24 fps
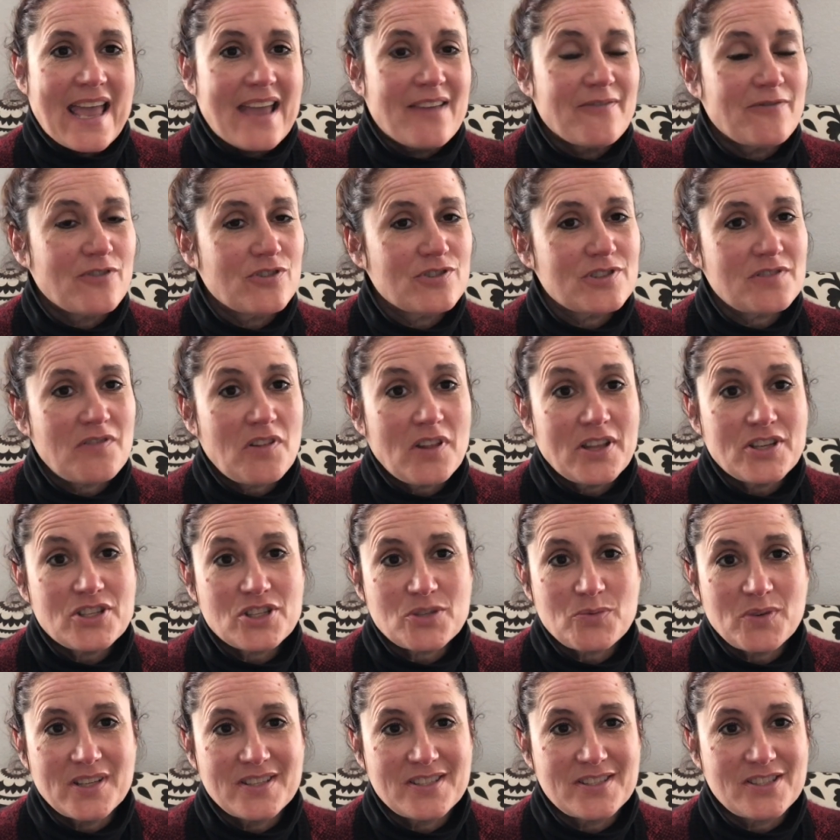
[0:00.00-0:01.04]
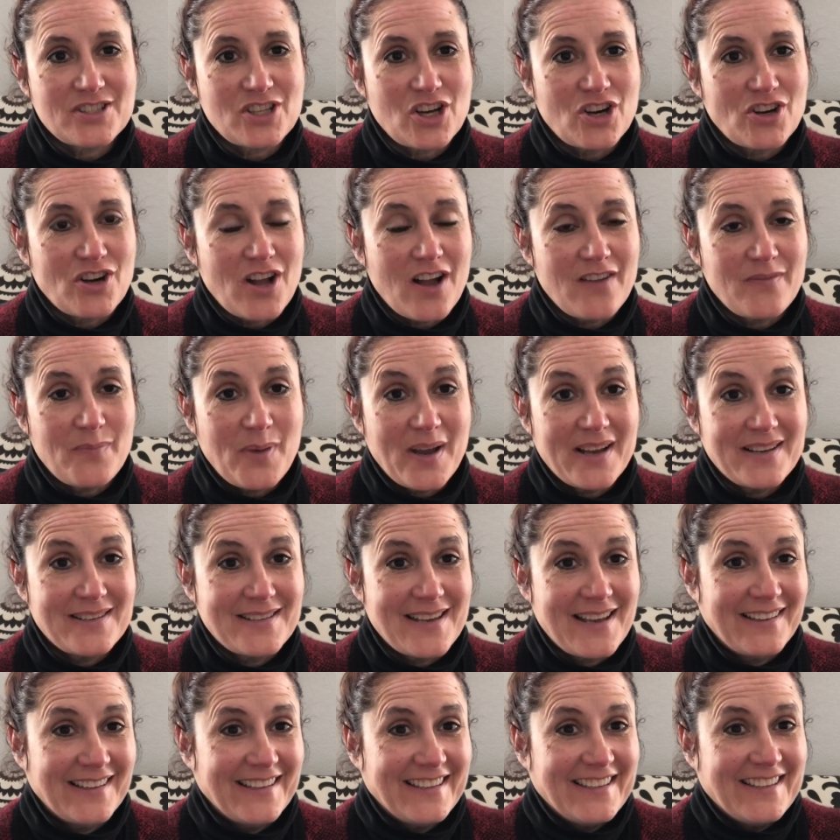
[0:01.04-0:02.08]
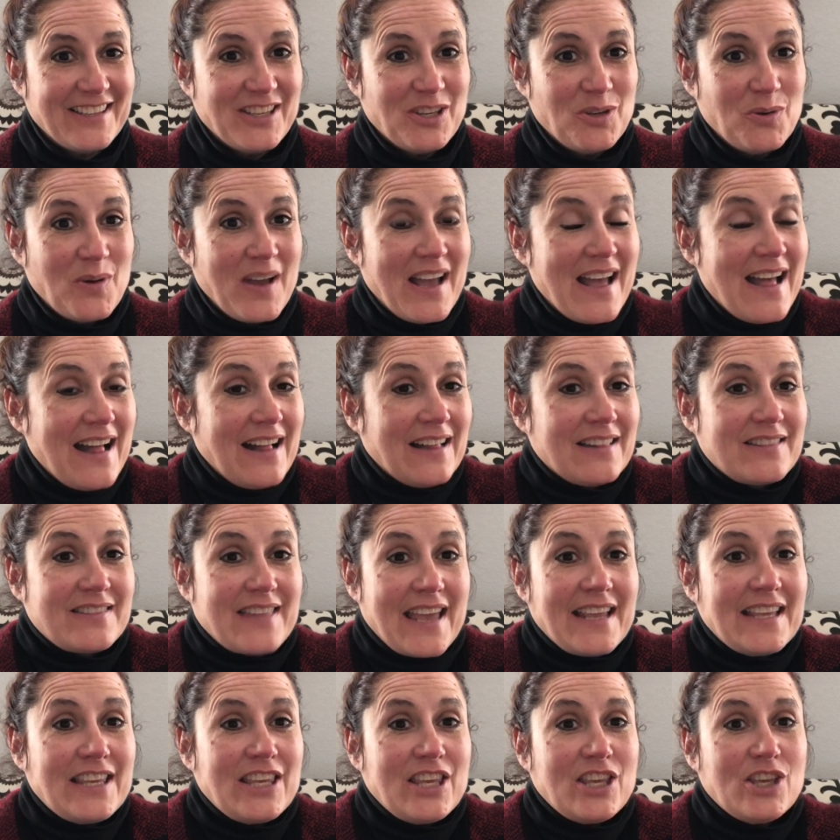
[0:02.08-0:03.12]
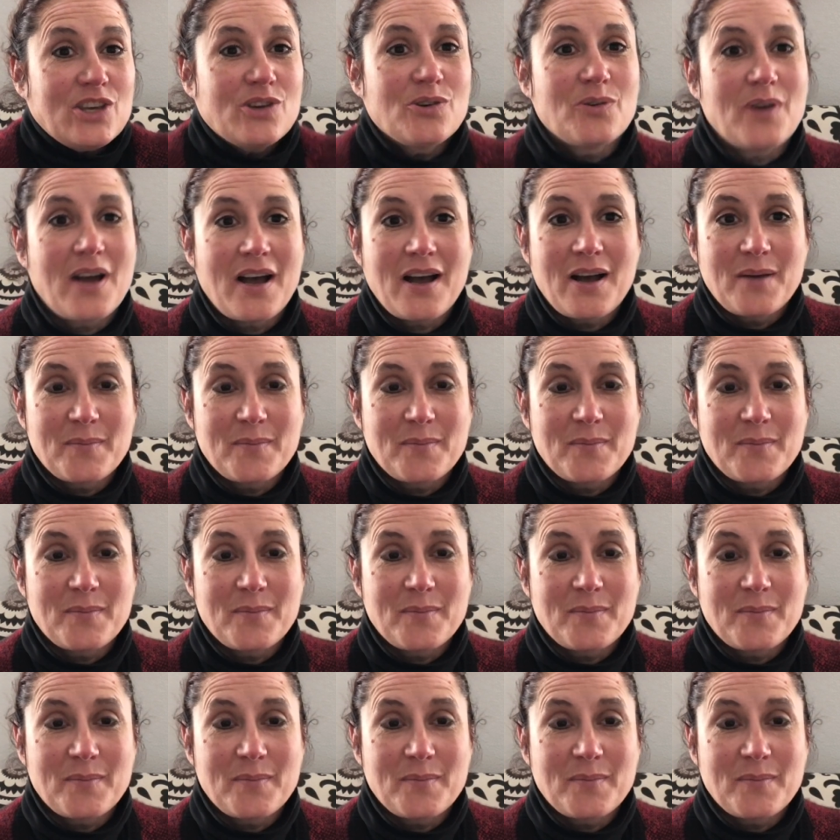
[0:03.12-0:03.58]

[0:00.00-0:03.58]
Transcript: And first of all, I just want to start off by telling you thank you.